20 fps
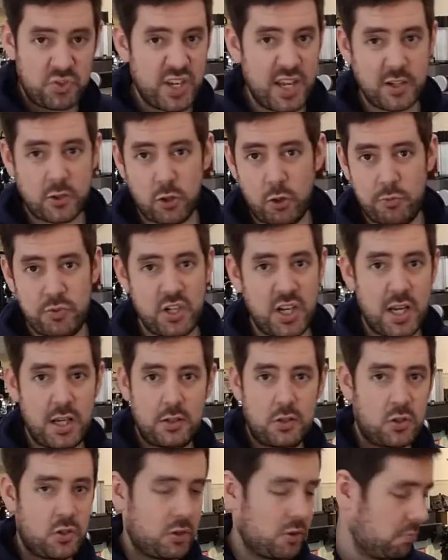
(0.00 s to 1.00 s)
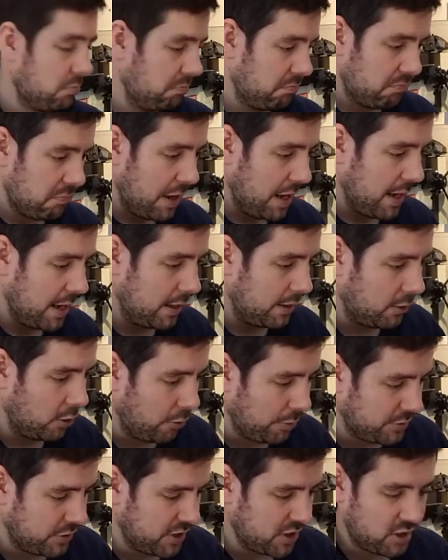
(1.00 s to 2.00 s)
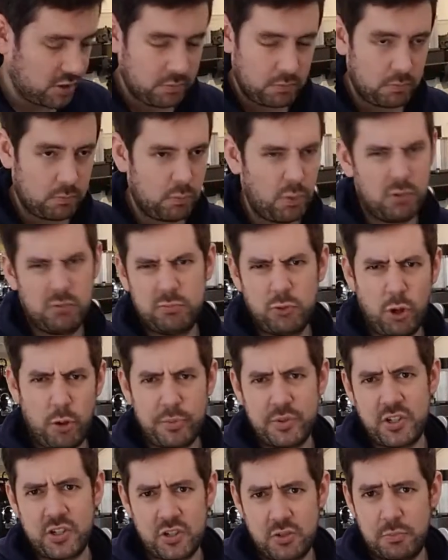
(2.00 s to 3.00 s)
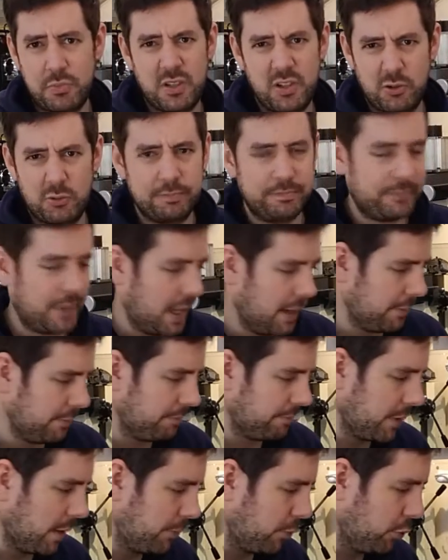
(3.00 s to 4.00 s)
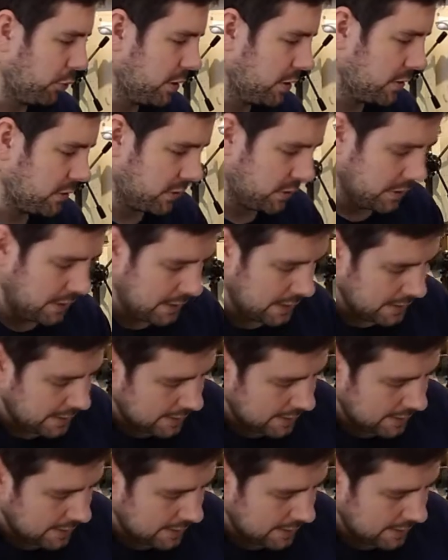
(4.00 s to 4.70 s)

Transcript: test objects, opposition, well, not opposition, but opponents